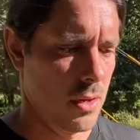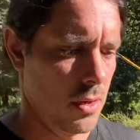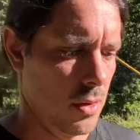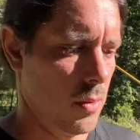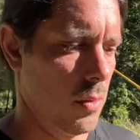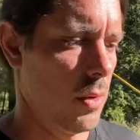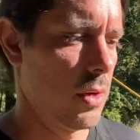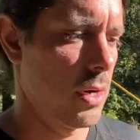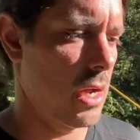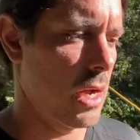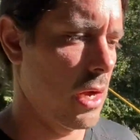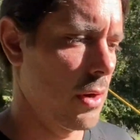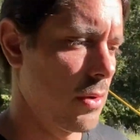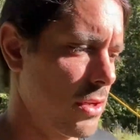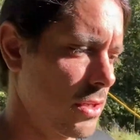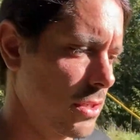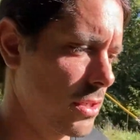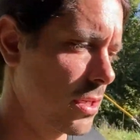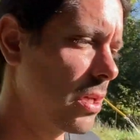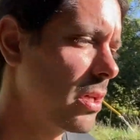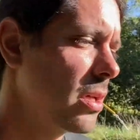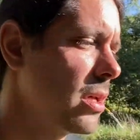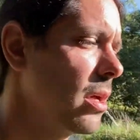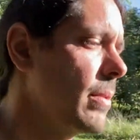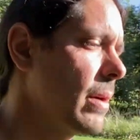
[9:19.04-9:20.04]
when I
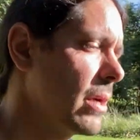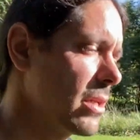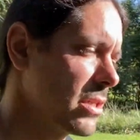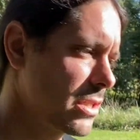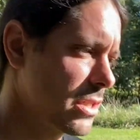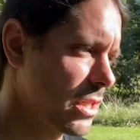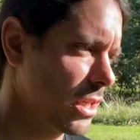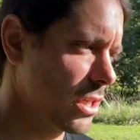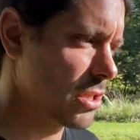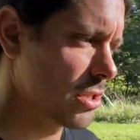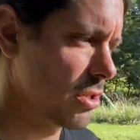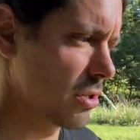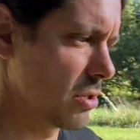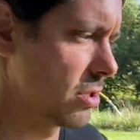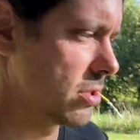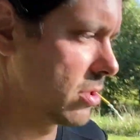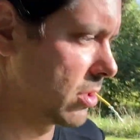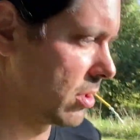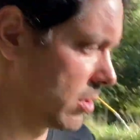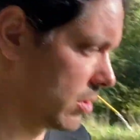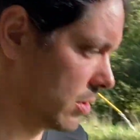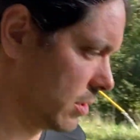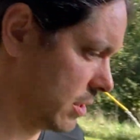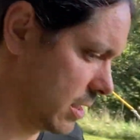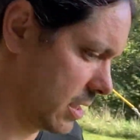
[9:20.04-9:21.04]
was about 6 years
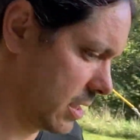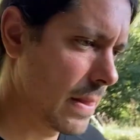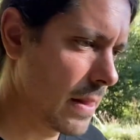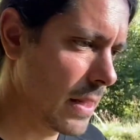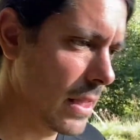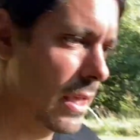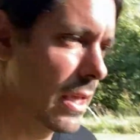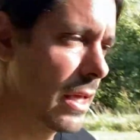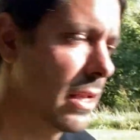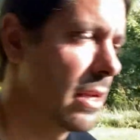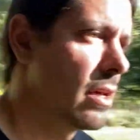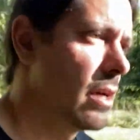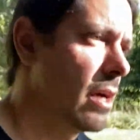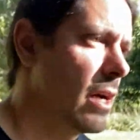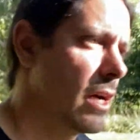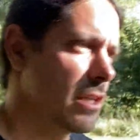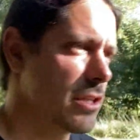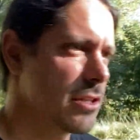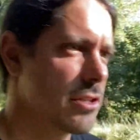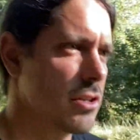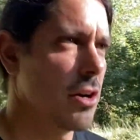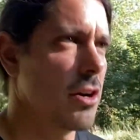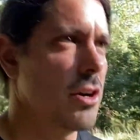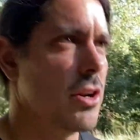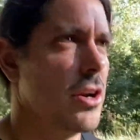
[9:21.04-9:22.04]
old, and I
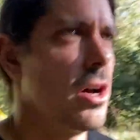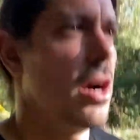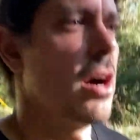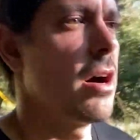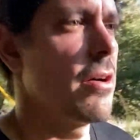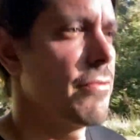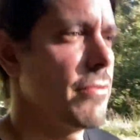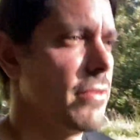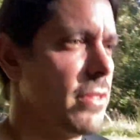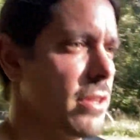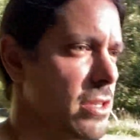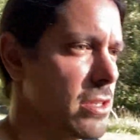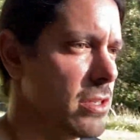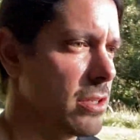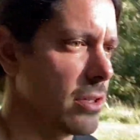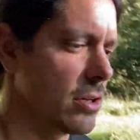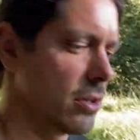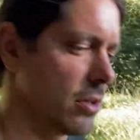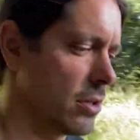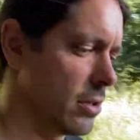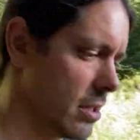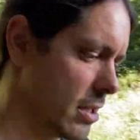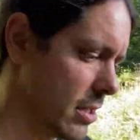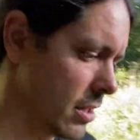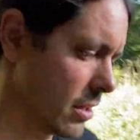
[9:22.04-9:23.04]
started off in this
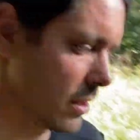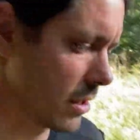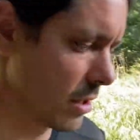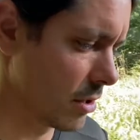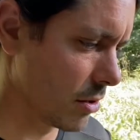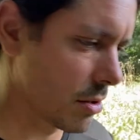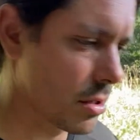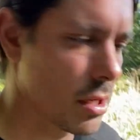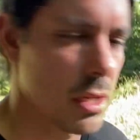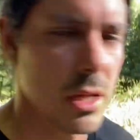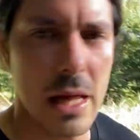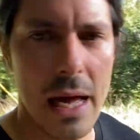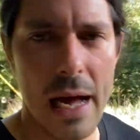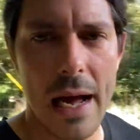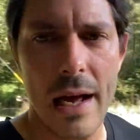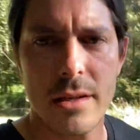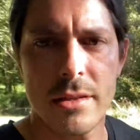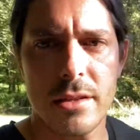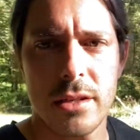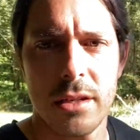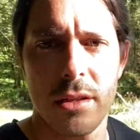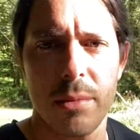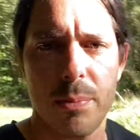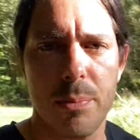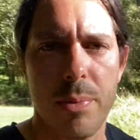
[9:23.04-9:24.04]
little
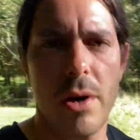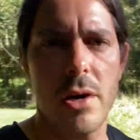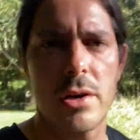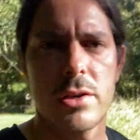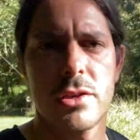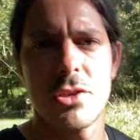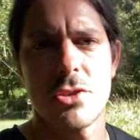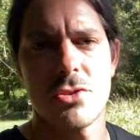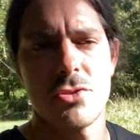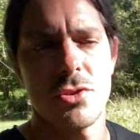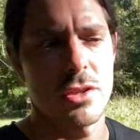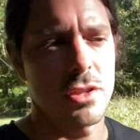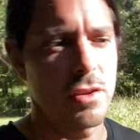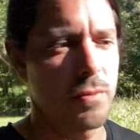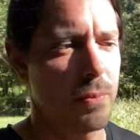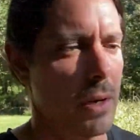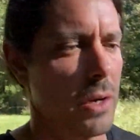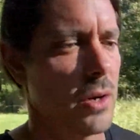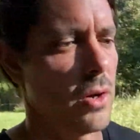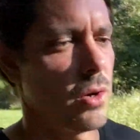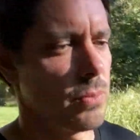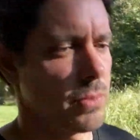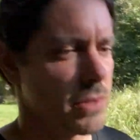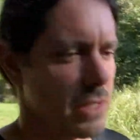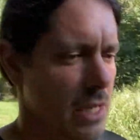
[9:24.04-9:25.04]
class at the Park District of my
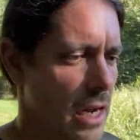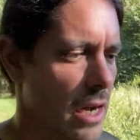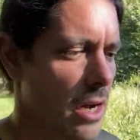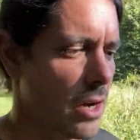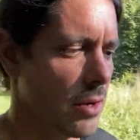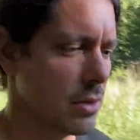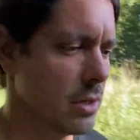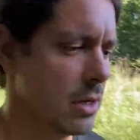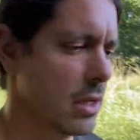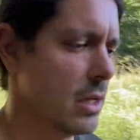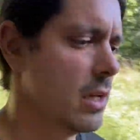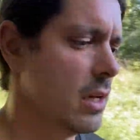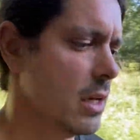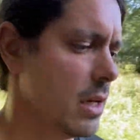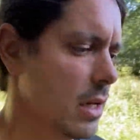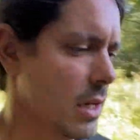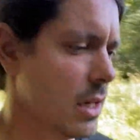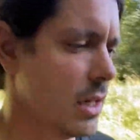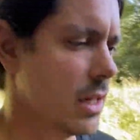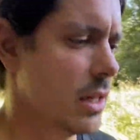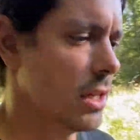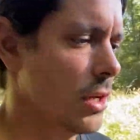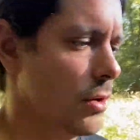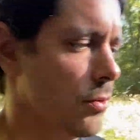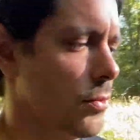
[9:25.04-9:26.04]
hometown.
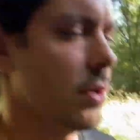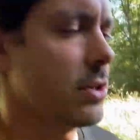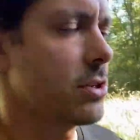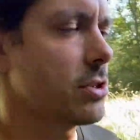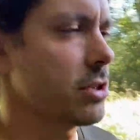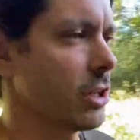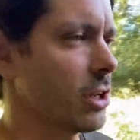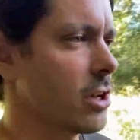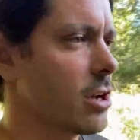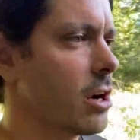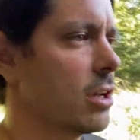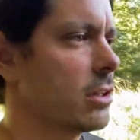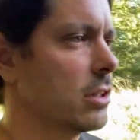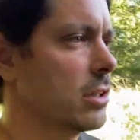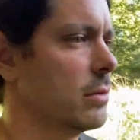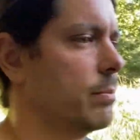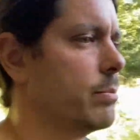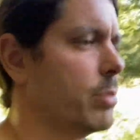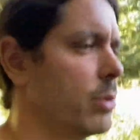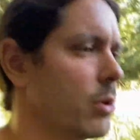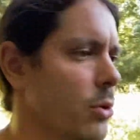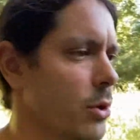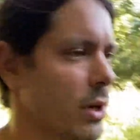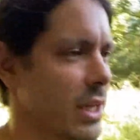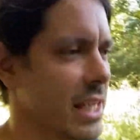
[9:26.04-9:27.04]
They originally called it
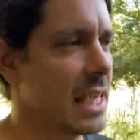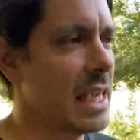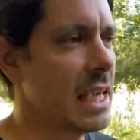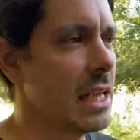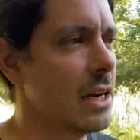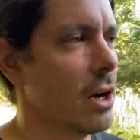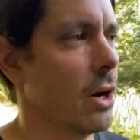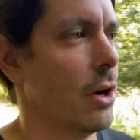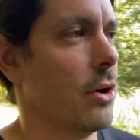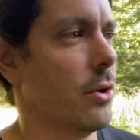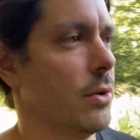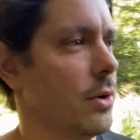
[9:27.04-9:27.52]
Budo Aikido,